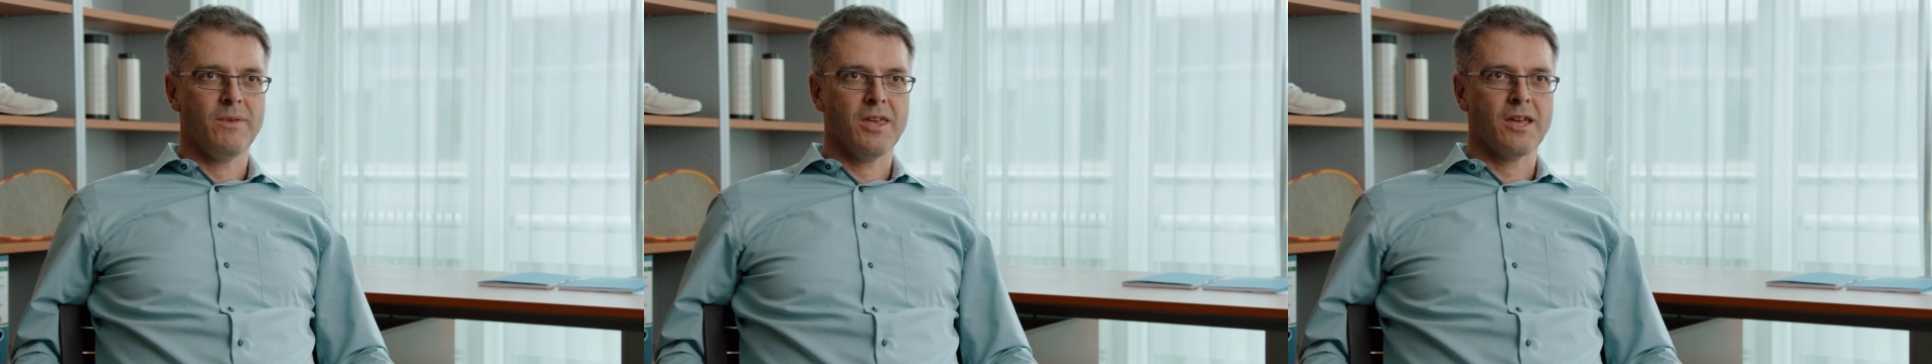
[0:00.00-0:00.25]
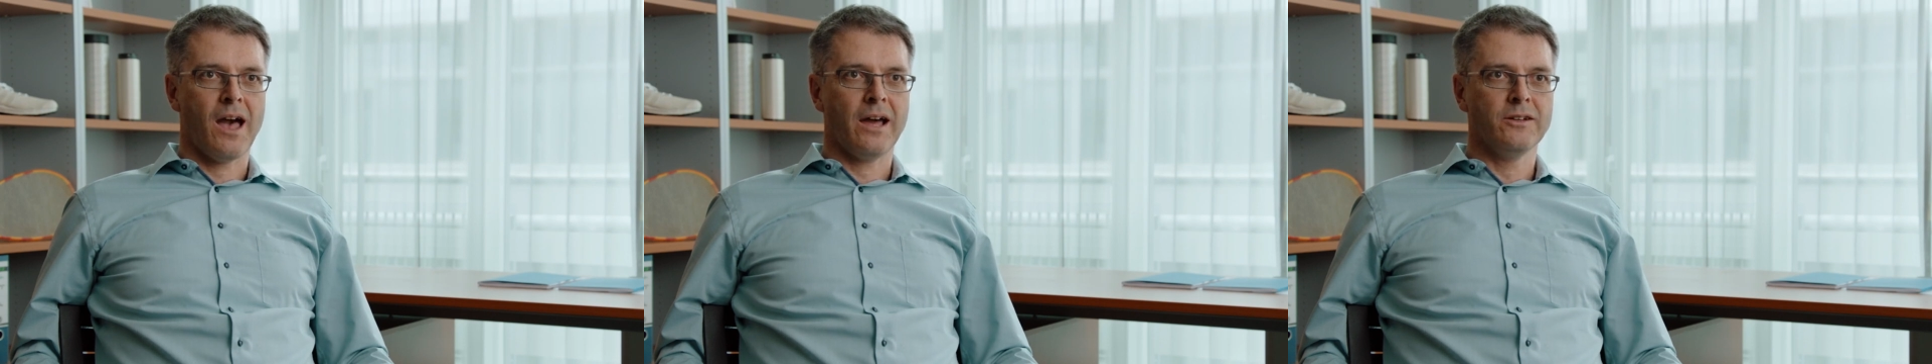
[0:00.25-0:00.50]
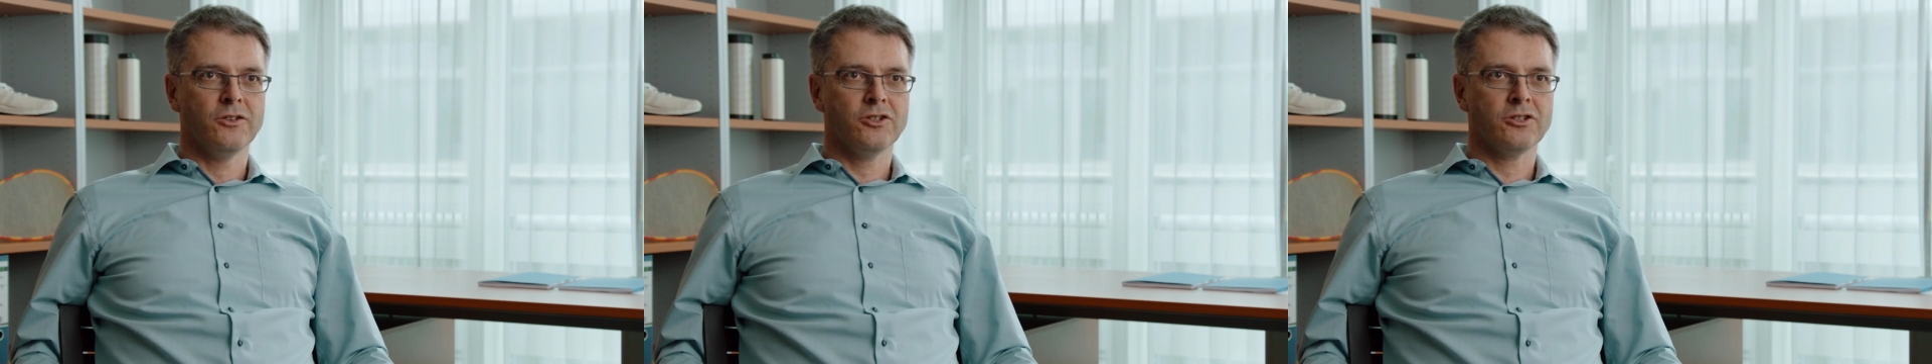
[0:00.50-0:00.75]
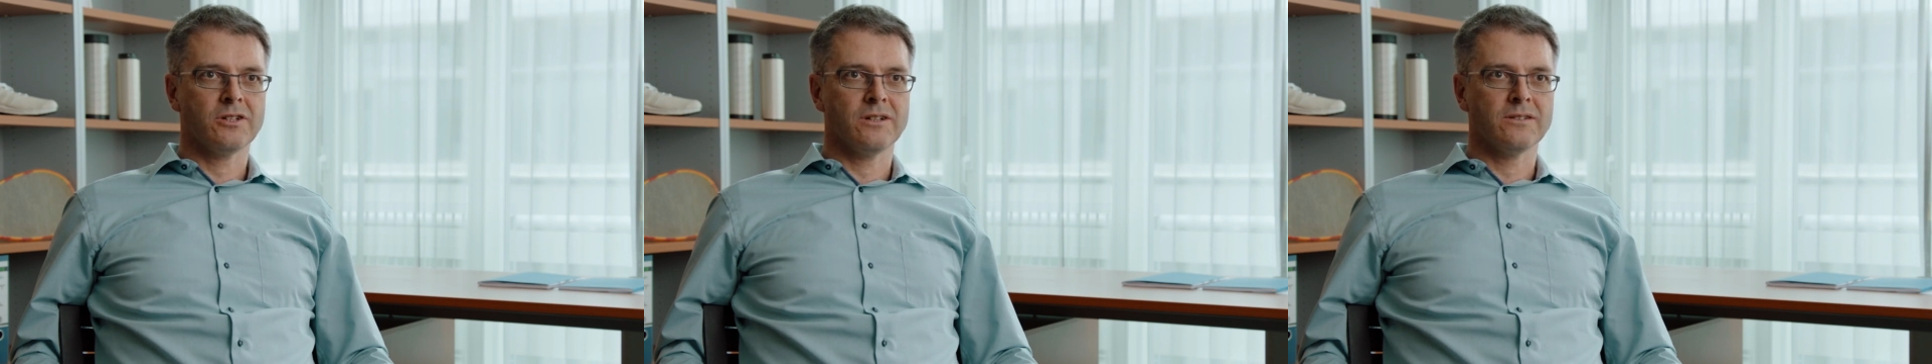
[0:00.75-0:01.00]
is that on one
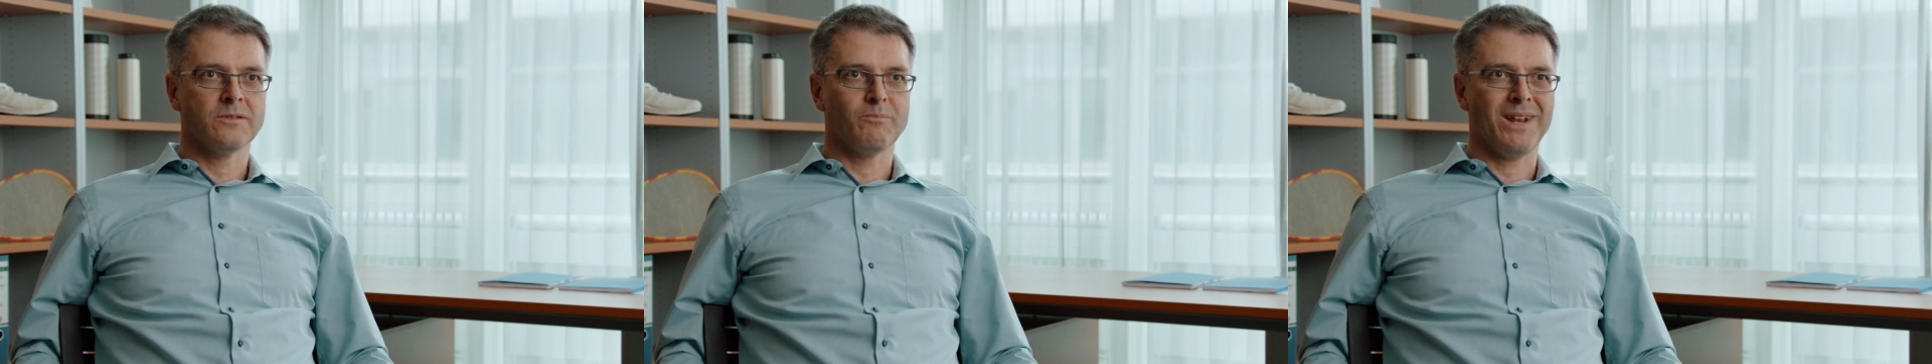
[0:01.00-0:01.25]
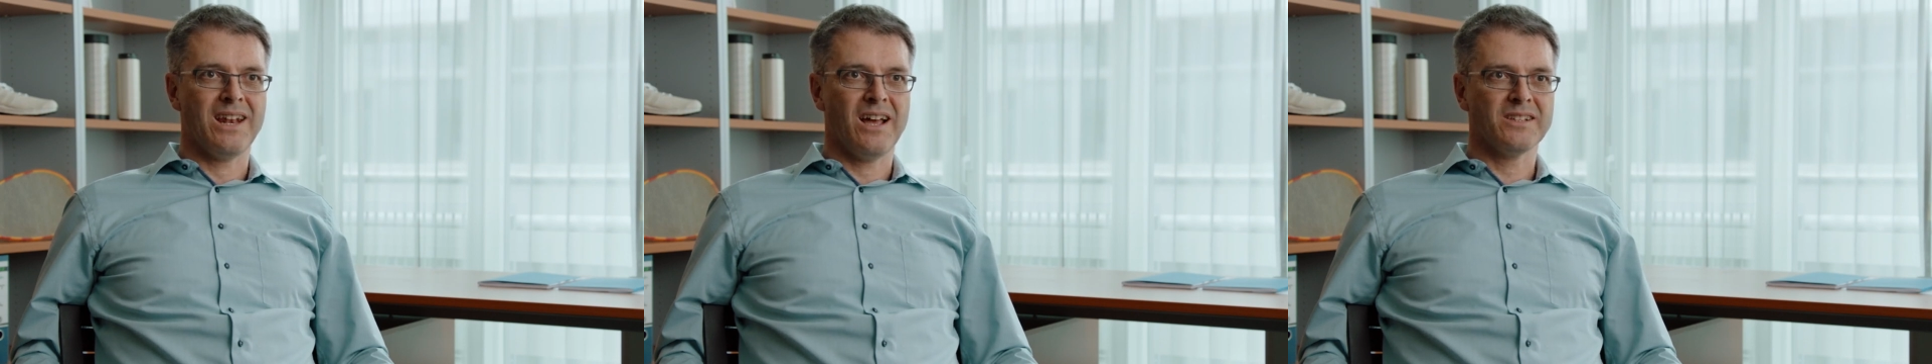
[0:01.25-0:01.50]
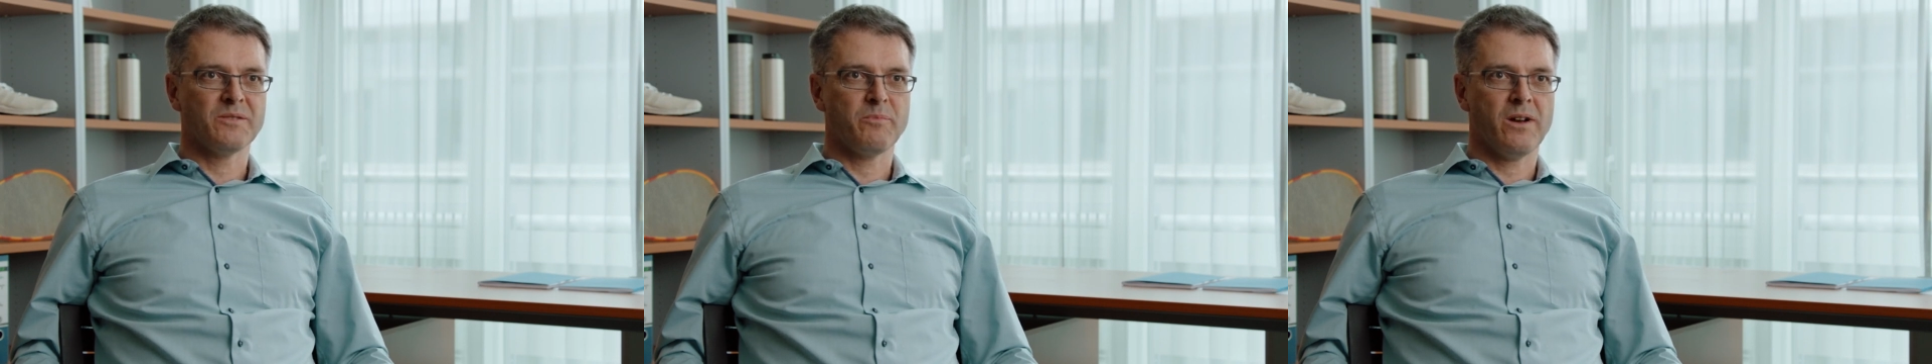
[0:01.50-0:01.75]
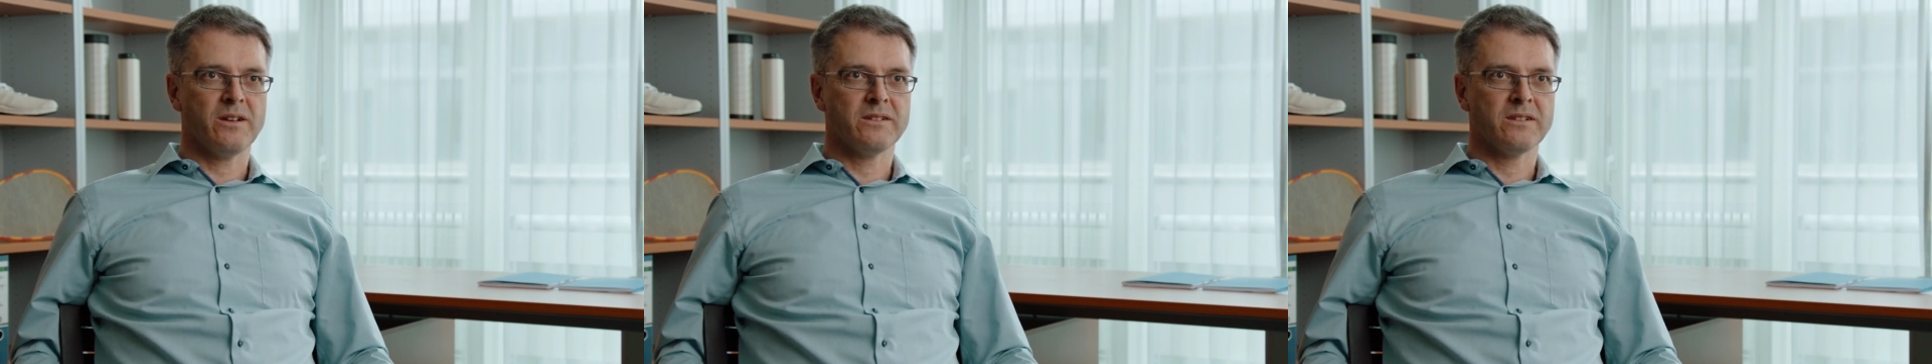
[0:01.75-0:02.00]
hand it's mechanically
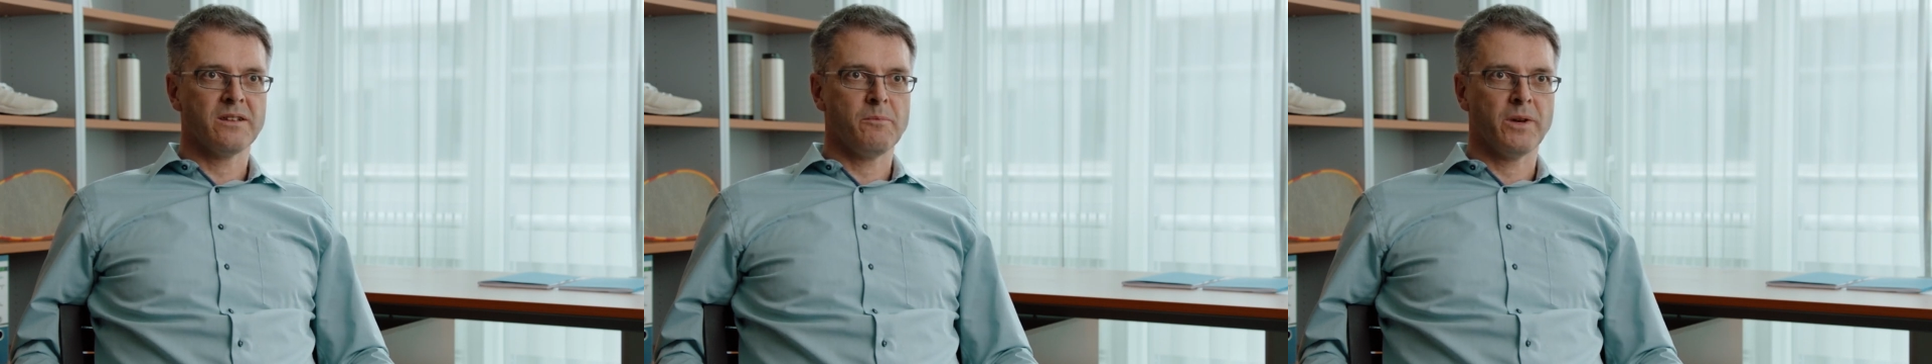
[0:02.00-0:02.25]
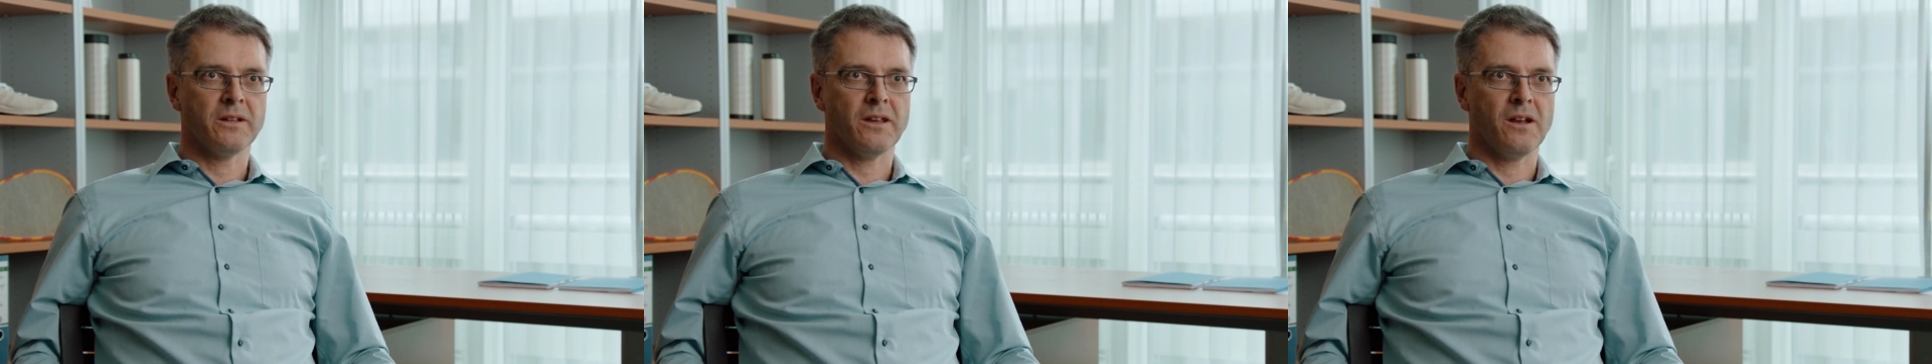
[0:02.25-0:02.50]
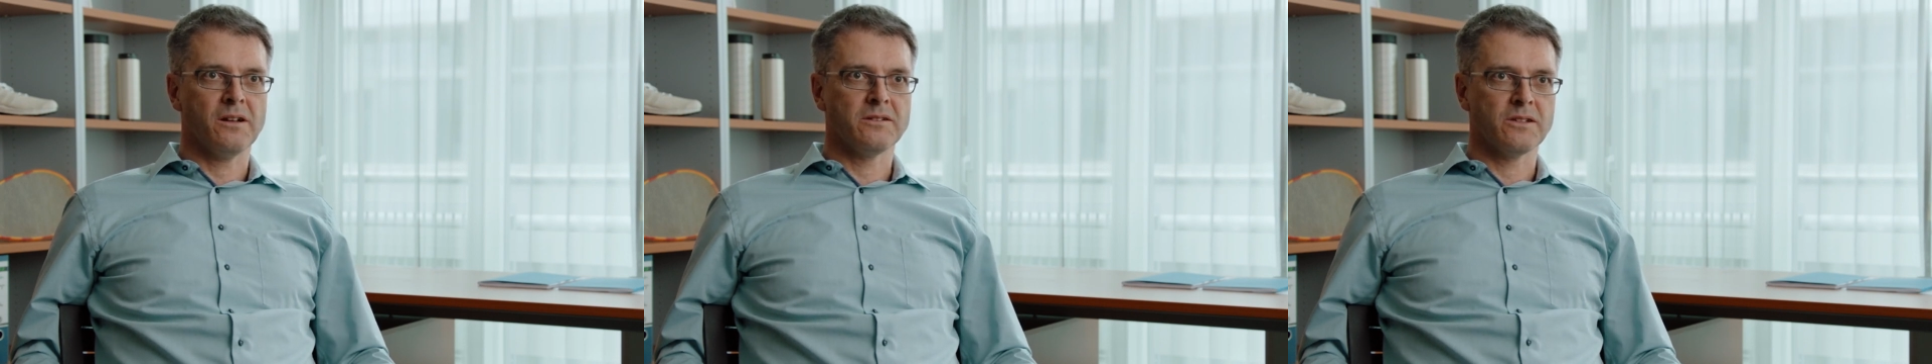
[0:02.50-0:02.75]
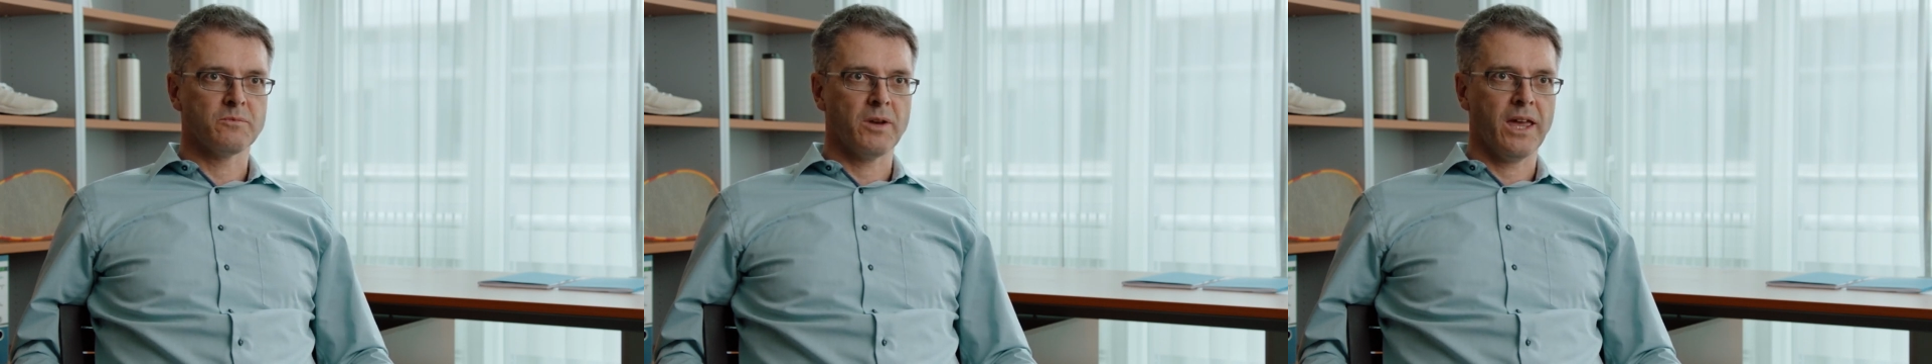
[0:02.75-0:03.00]
the most durable
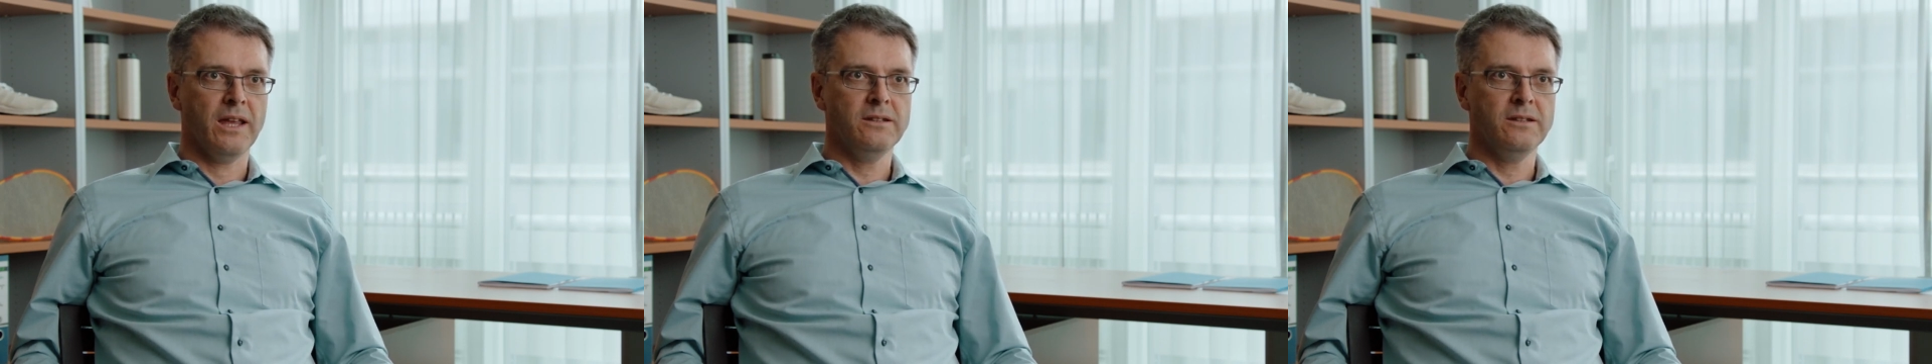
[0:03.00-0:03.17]
material